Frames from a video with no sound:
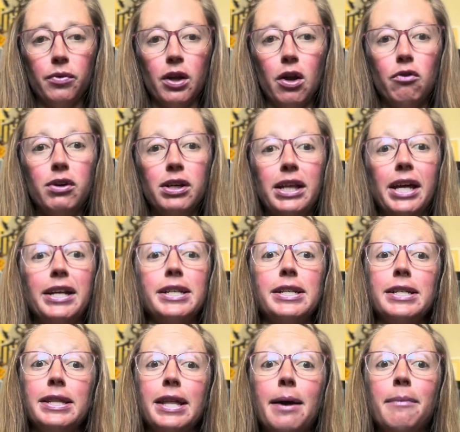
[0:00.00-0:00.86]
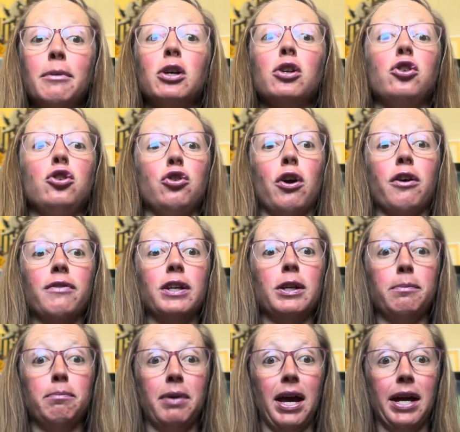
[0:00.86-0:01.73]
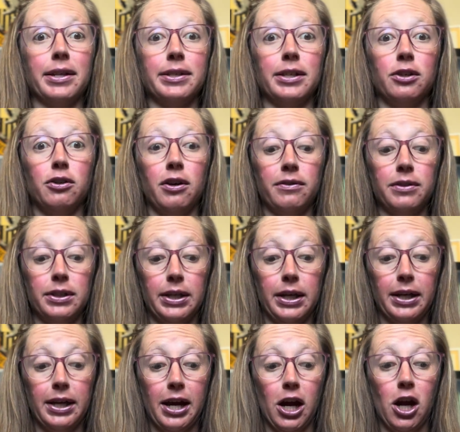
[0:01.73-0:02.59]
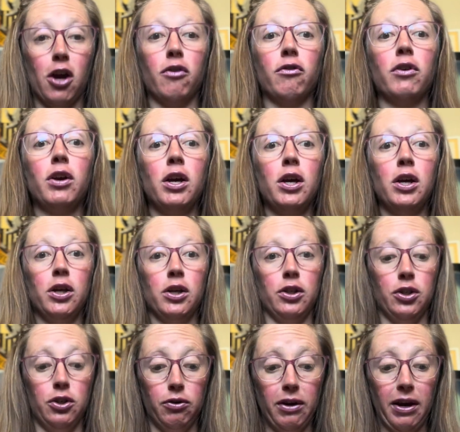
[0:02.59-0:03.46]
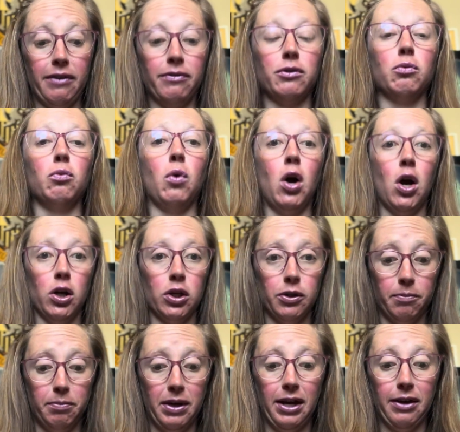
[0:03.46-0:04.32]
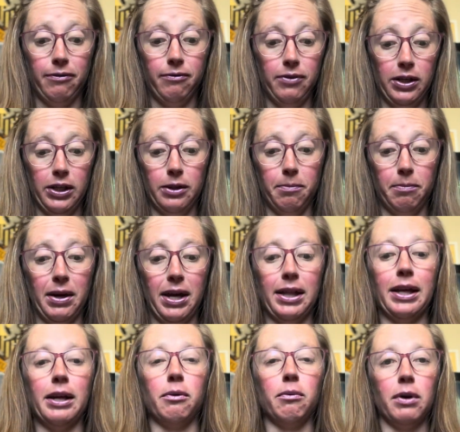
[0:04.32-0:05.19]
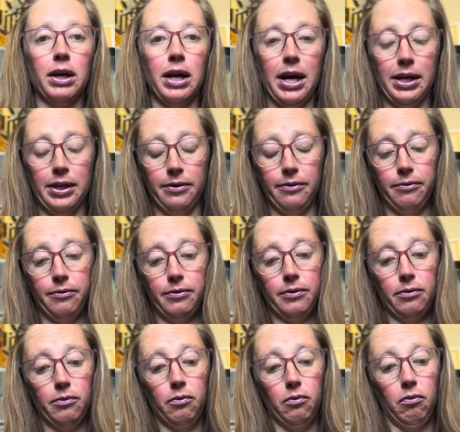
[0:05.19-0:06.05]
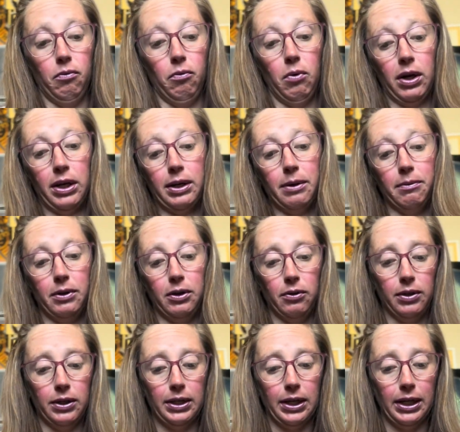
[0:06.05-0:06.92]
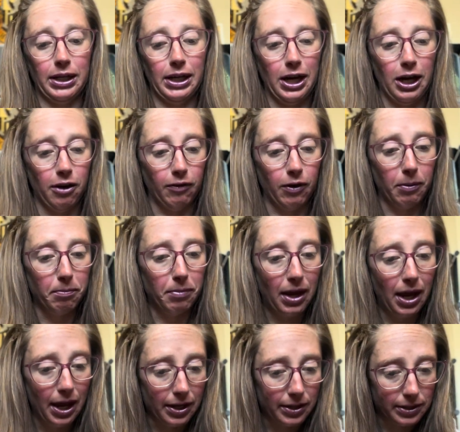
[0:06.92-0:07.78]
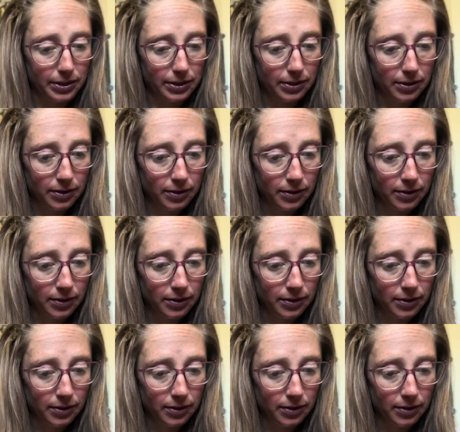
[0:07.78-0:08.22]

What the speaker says: Related to them, do you have any pets that you have to take care of? Do you have to walk your pet, feed the pet? Like, what can we do to take care of our pets?